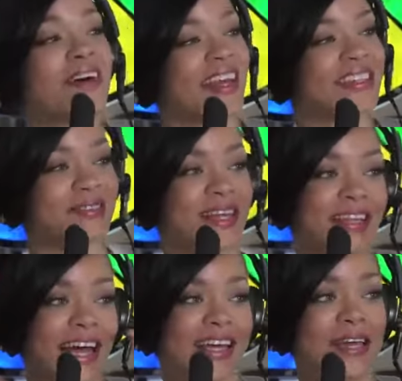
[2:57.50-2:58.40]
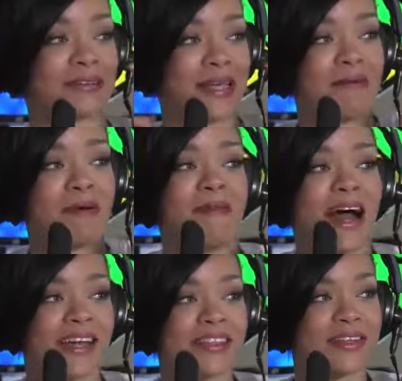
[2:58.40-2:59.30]
though, that keeps coming
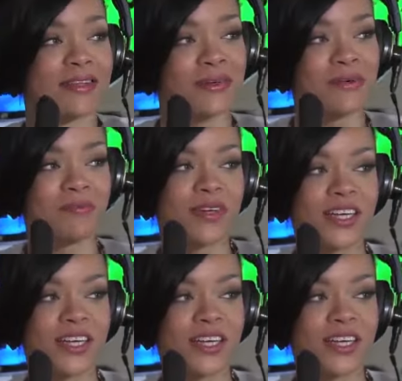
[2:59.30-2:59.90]
back in the loop.